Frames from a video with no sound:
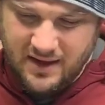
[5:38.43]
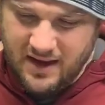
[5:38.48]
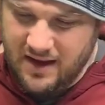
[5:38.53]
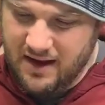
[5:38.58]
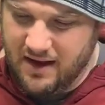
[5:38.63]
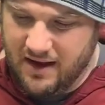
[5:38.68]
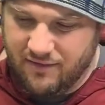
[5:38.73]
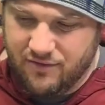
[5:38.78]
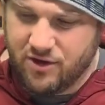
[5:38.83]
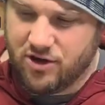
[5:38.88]

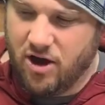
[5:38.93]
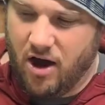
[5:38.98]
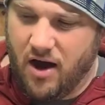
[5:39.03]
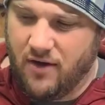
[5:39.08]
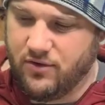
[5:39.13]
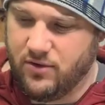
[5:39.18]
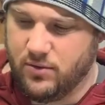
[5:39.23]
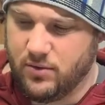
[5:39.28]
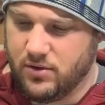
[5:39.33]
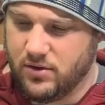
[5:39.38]
of the
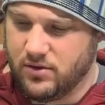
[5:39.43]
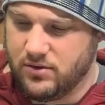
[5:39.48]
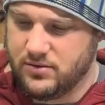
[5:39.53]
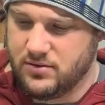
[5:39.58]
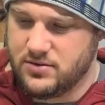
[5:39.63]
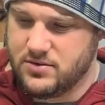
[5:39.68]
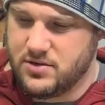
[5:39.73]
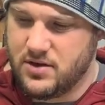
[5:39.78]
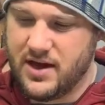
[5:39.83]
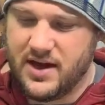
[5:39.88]
coffee world.
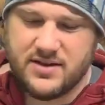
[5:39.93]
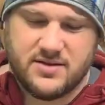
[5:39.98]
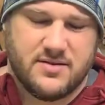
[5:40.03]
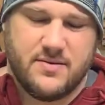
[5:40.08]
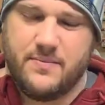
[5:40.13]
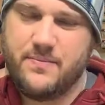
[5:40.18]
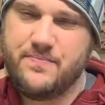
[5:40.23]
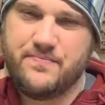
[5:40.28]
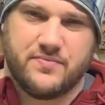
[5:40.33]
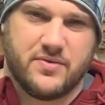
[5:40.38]
So that,
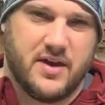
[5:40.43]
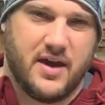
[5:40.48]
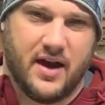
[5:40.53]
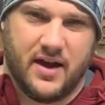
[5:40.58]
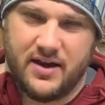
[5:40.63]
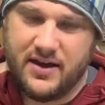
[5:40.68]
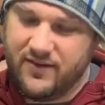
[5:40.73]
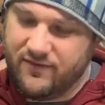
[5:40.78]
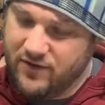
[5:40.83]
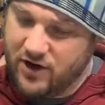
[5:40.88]
yeah,
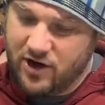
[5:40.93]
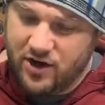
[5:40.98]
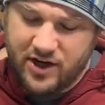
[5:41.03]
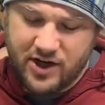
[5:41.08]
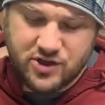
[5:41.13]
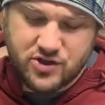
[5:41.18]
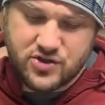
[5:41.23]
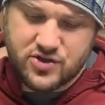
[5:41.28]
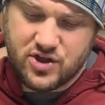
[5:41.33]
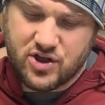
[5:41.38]
a very
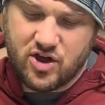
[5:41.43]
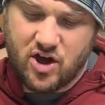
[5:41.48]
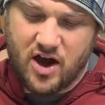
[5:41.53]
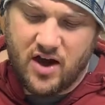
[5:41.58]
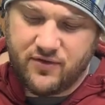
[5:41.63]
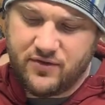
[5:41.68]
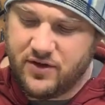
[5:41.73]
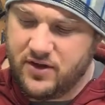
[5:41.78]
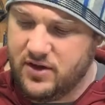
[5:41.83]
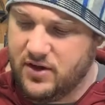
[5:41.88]
interesting
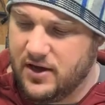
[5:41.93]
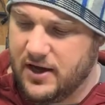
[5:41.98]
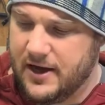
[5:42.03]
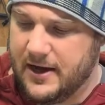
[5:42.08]
coffee.